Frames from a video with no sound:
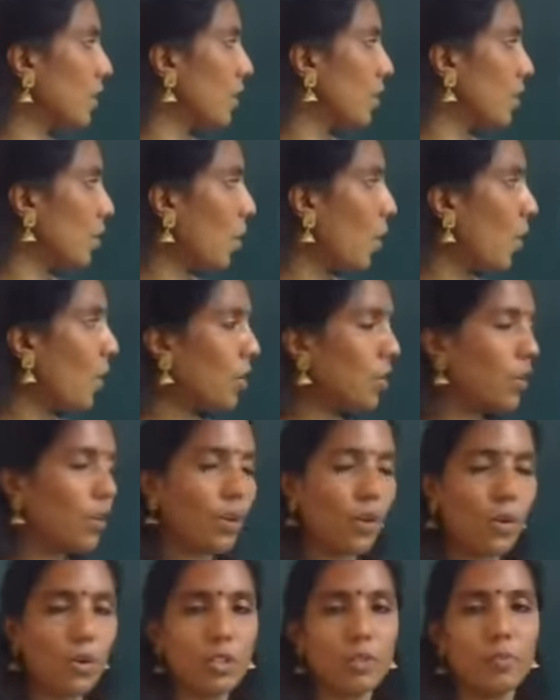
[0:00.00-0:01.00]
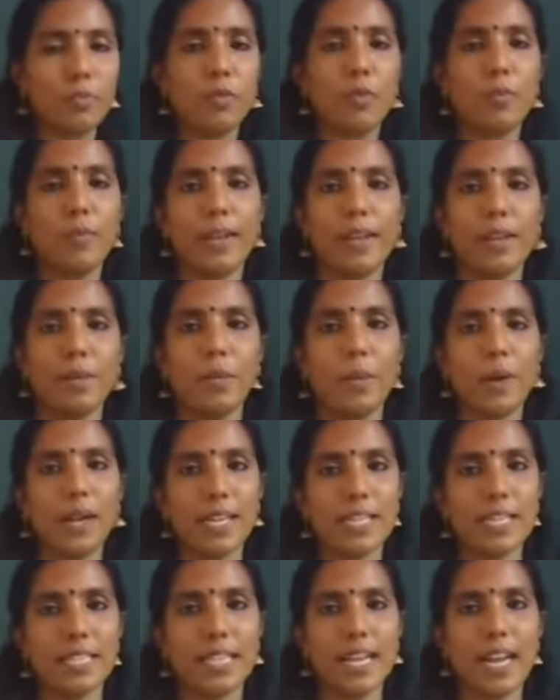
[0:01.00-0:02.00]
non-growth movement.
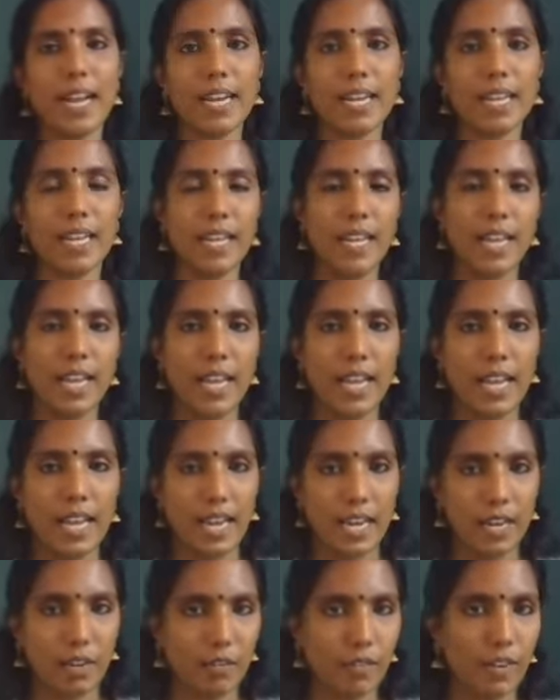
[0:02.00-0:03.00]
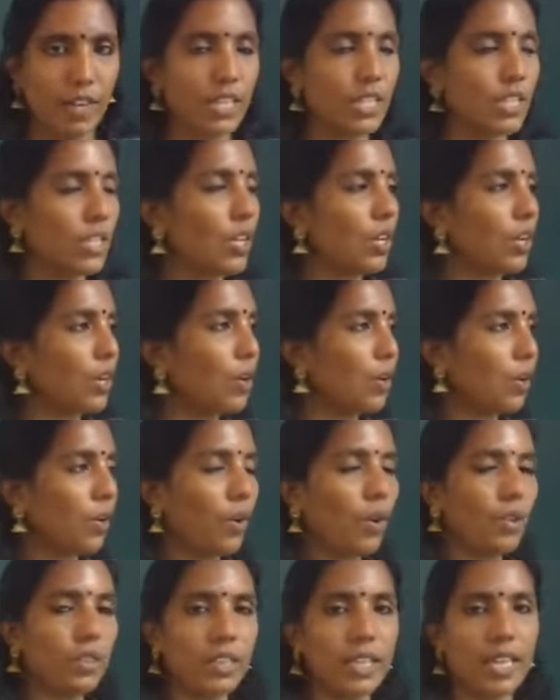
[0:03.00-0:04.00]
What is that? In which
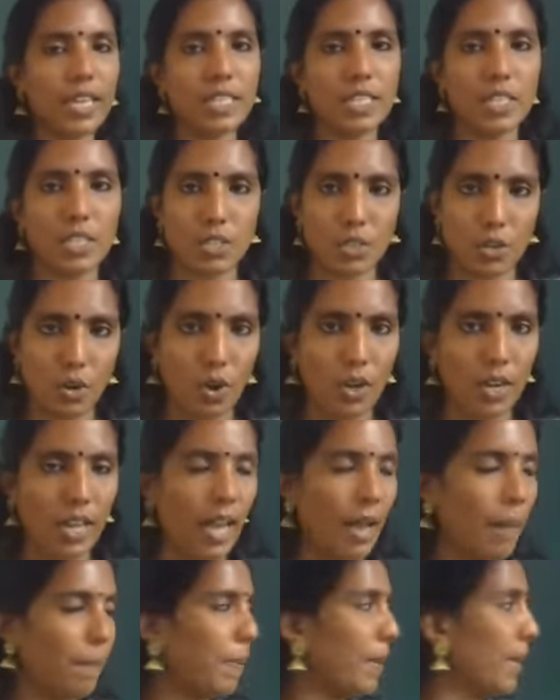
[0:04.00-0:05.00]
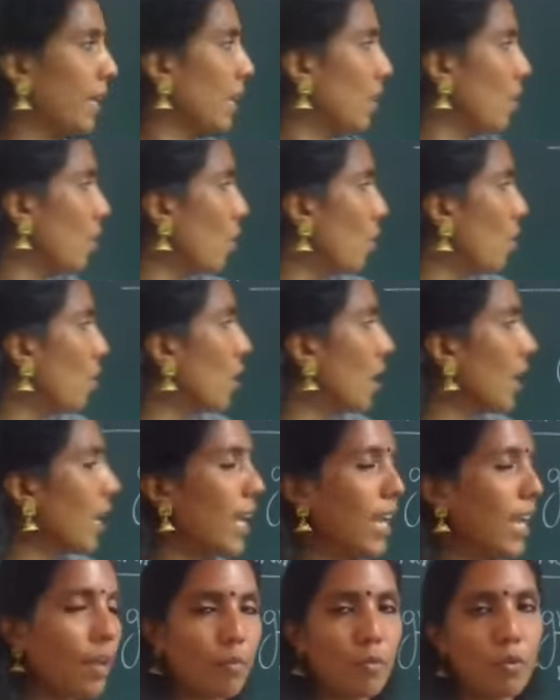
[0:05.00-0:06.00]
growth is not happening,
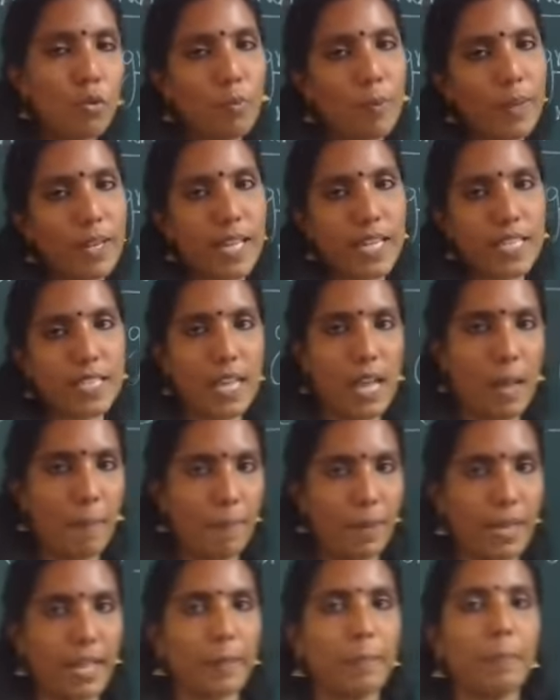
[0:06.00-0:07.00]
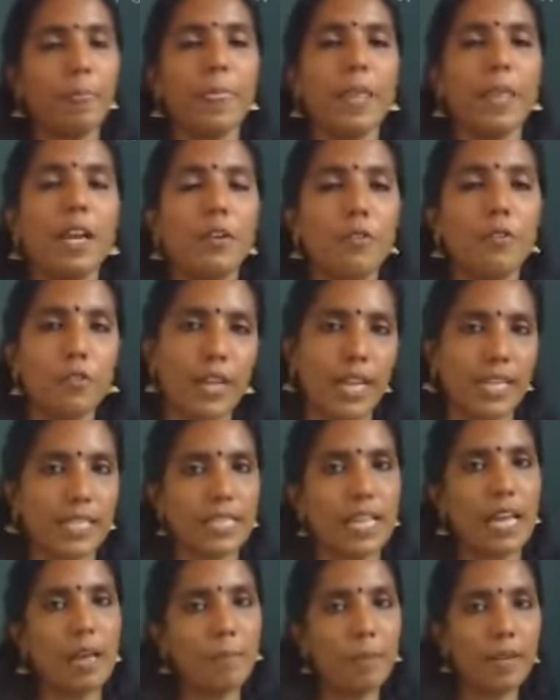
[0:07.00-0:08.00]
only movement is happening. For
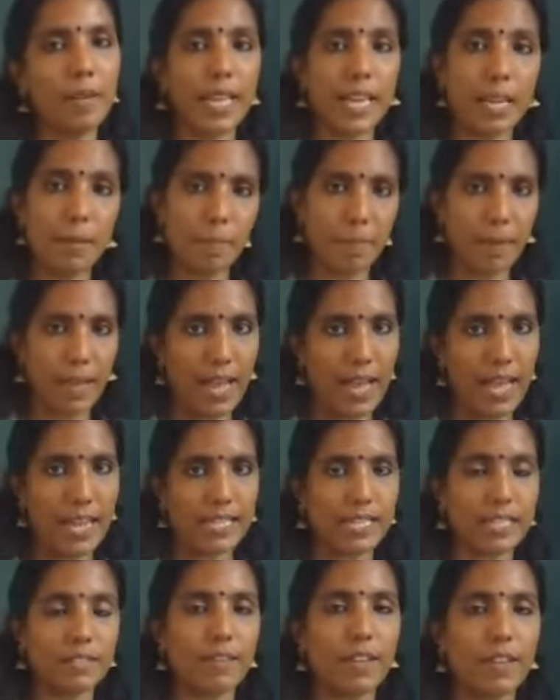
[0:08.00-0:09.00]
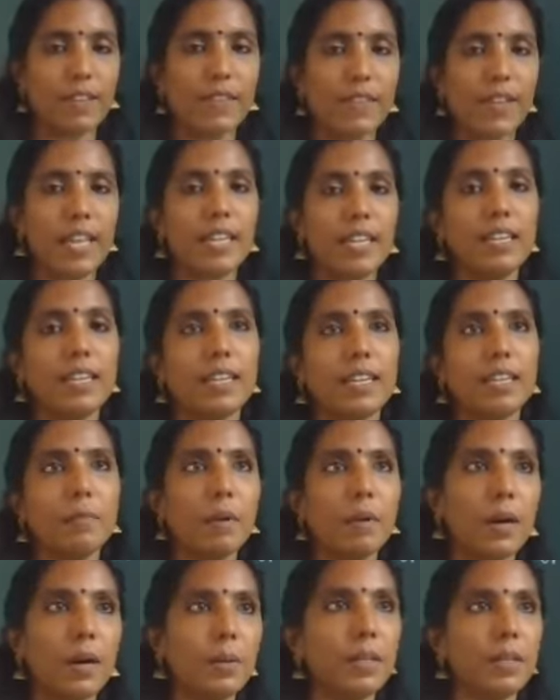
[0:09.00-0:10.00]
example, in plants, when we learn
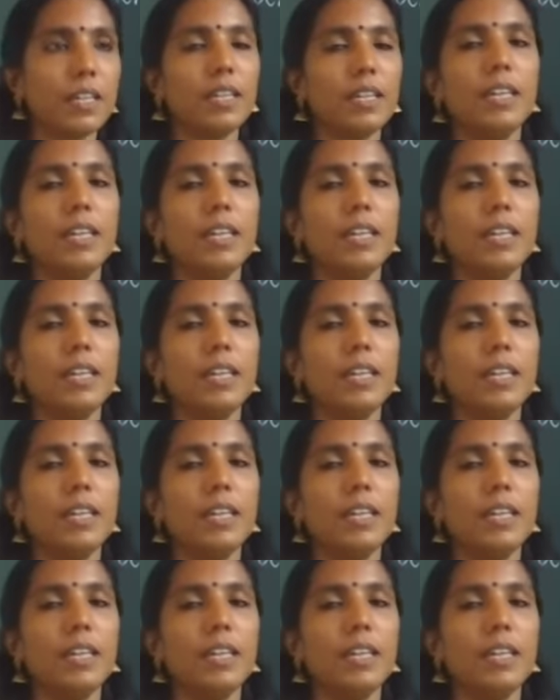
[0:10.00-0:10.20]
about